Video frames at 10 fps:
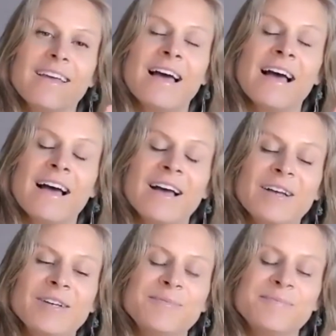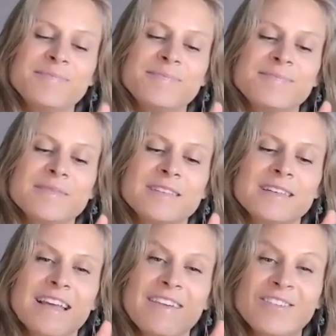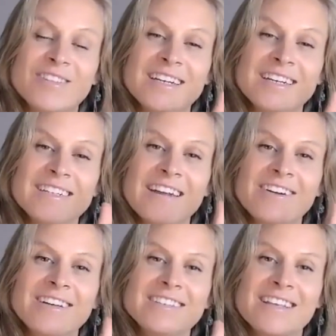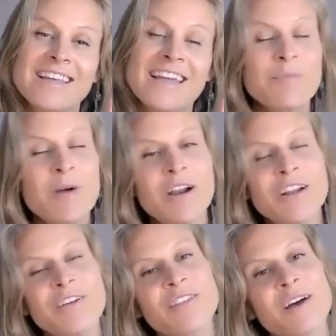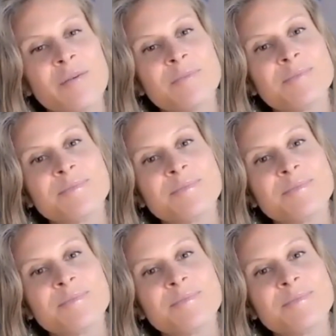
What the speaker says: if there's any tenderness on the inner part of your thumb.